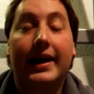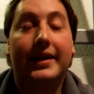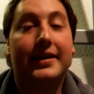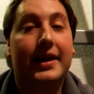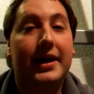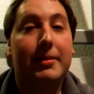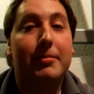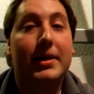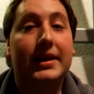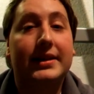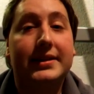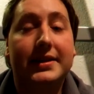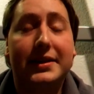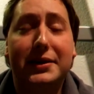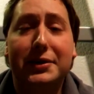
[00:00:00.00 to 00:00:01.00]
and I
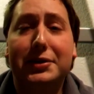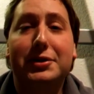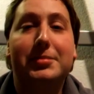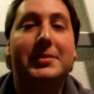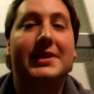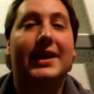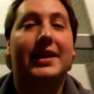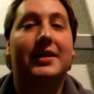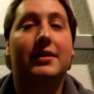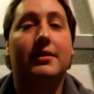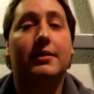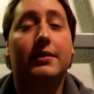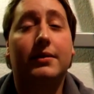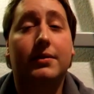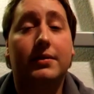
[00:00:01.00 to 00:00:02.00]
manage the YouTube
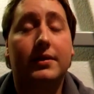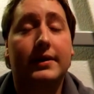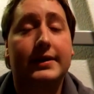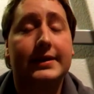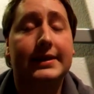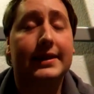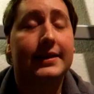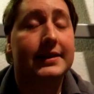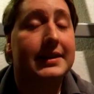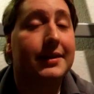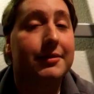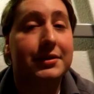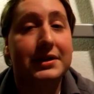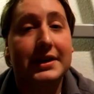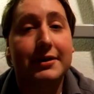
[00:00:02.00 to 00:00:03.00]
channel Christian
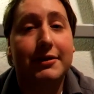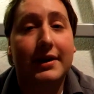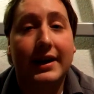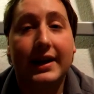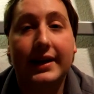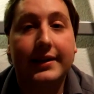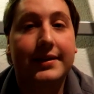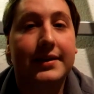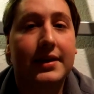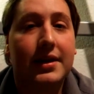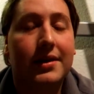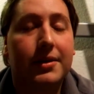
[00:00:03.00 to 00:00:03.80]
zero zero eight,